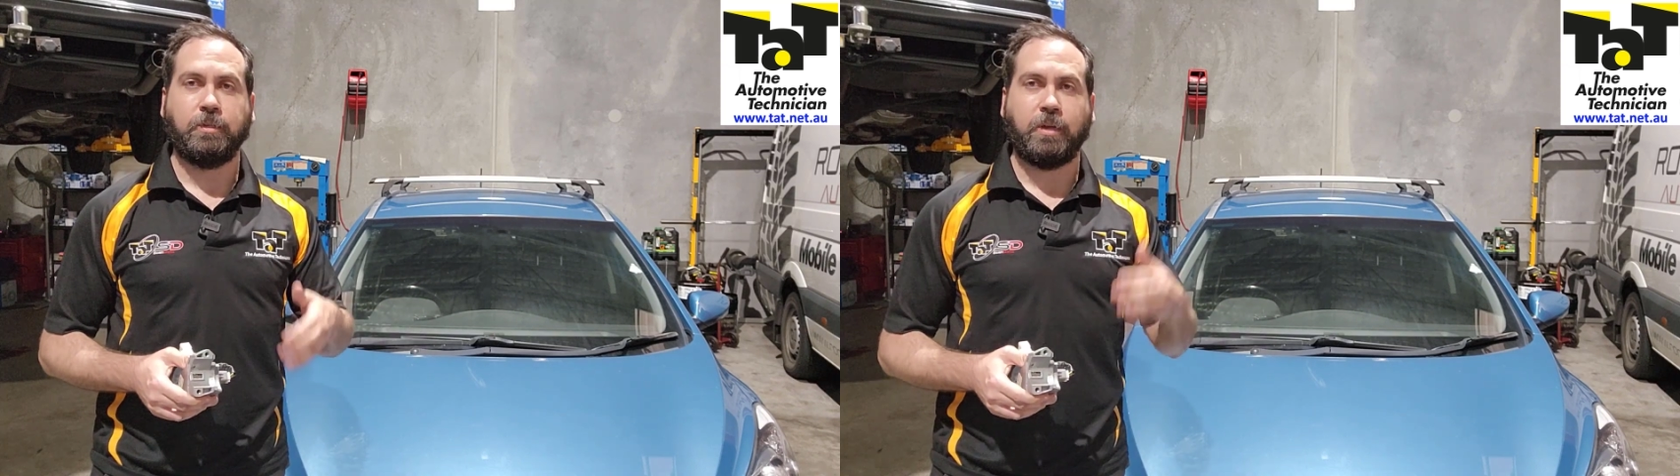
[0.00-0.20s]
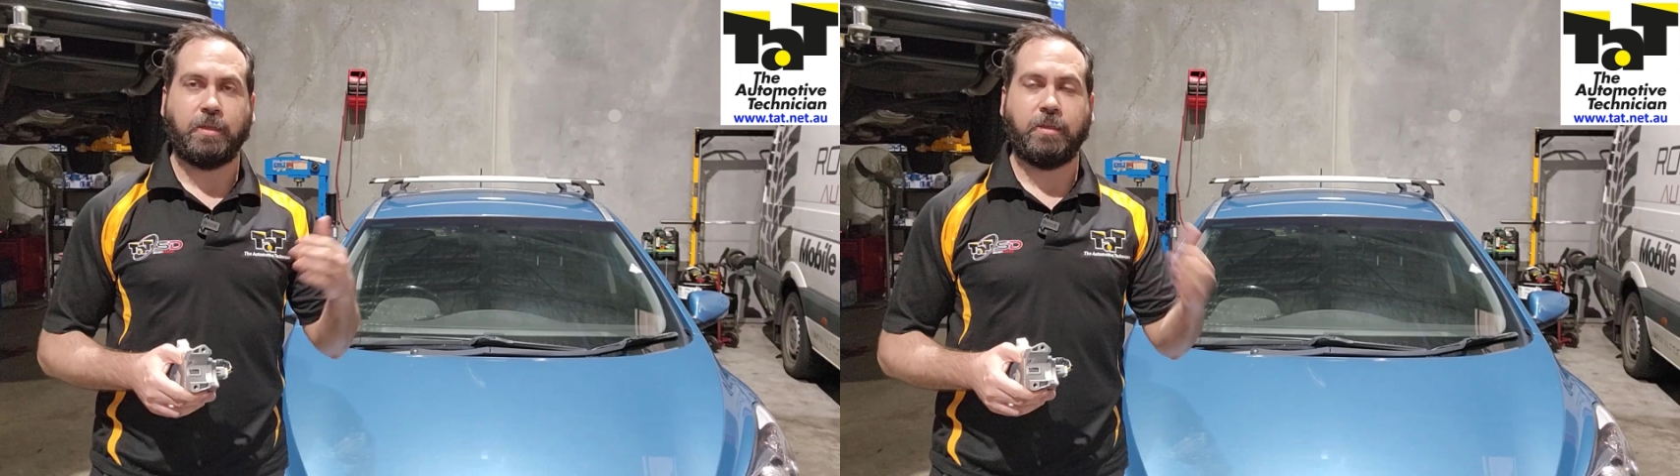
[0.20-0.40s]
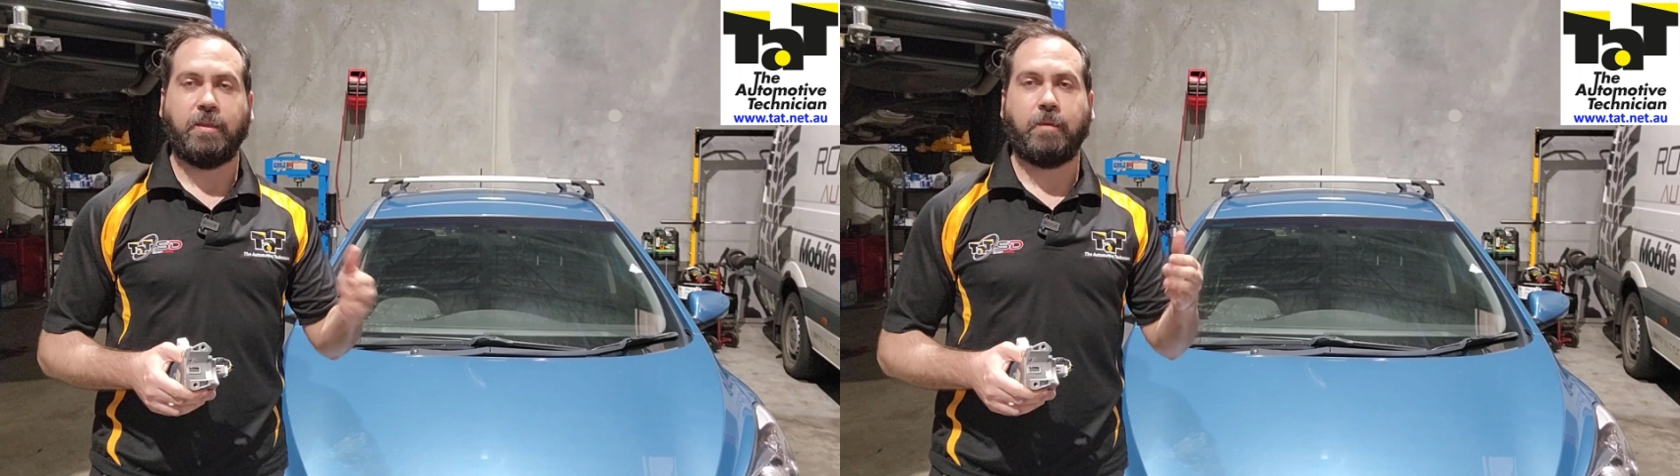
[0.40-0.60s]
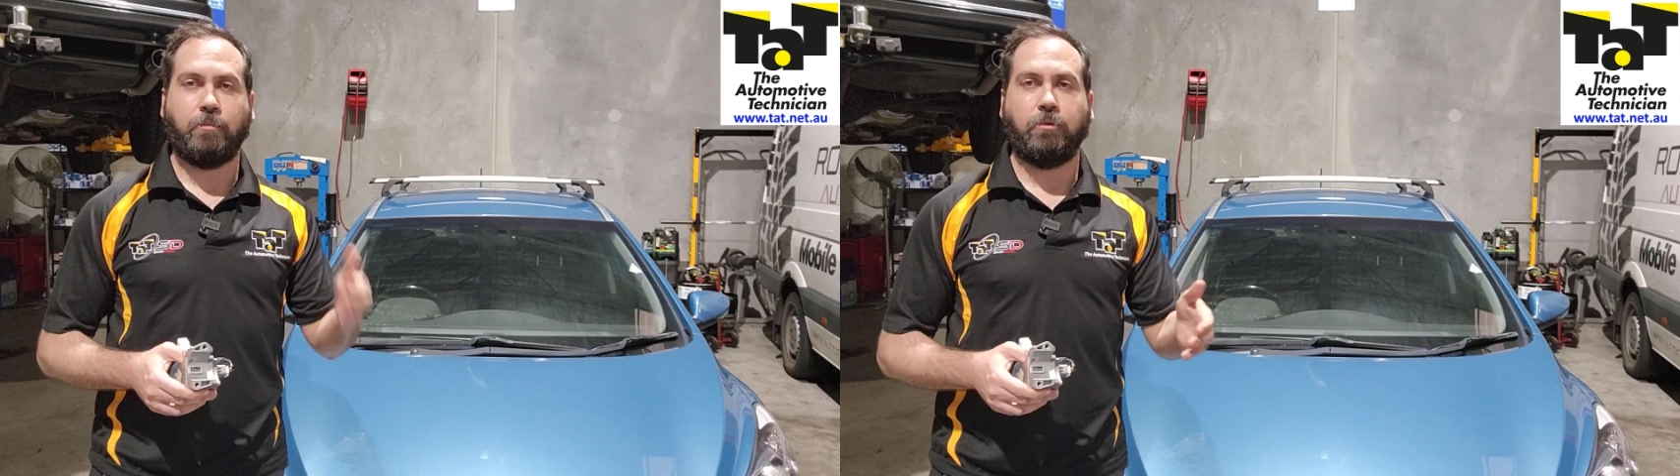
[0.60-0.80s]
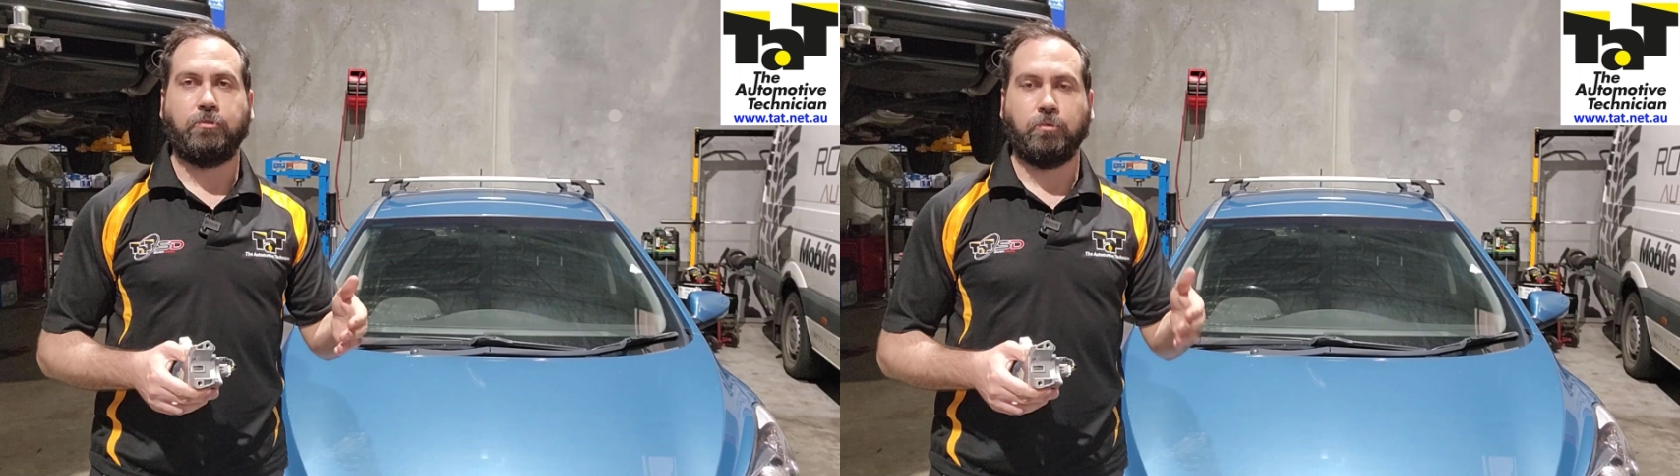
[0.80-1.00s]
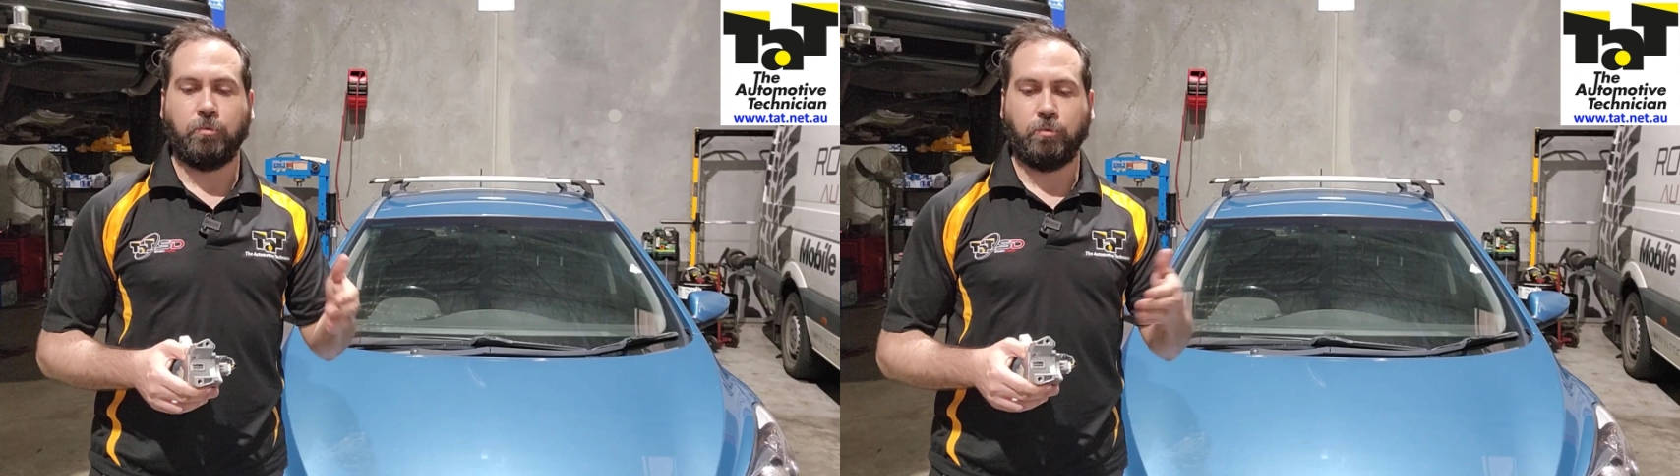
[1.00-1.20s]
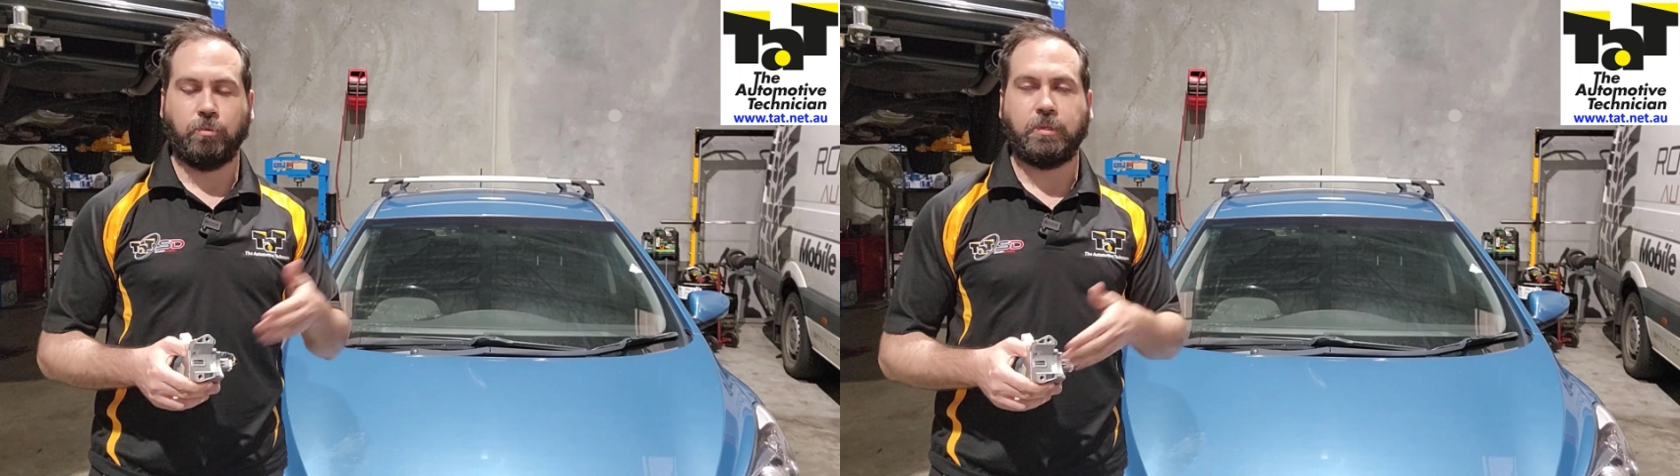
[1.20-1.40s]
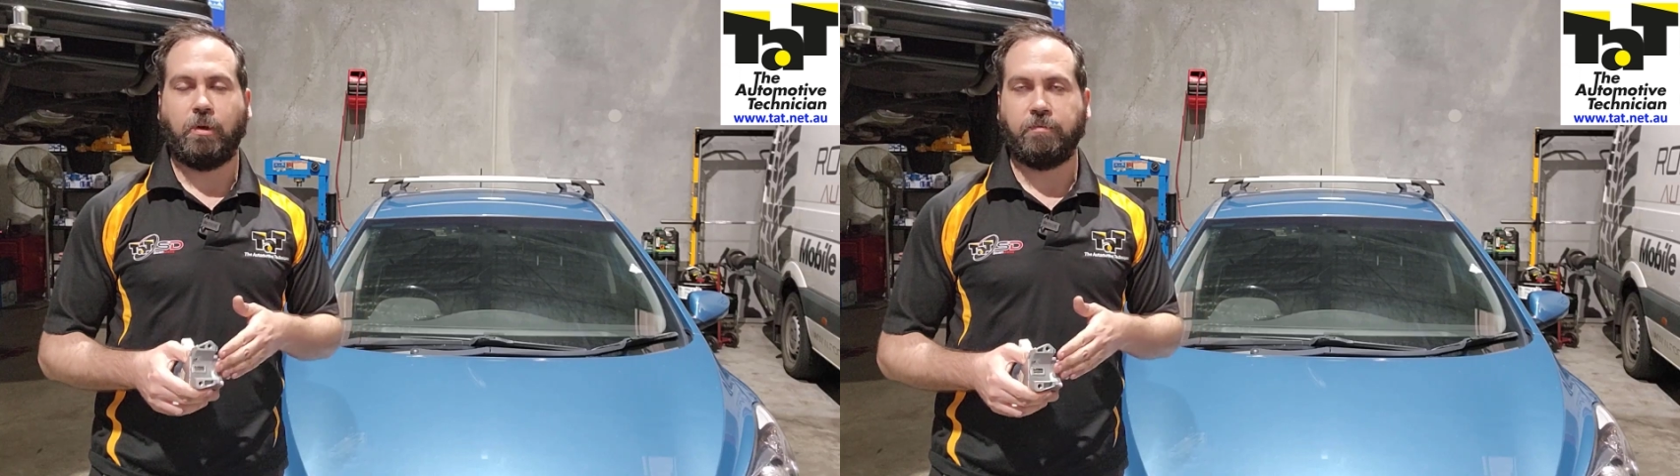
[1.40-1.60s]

and then that module will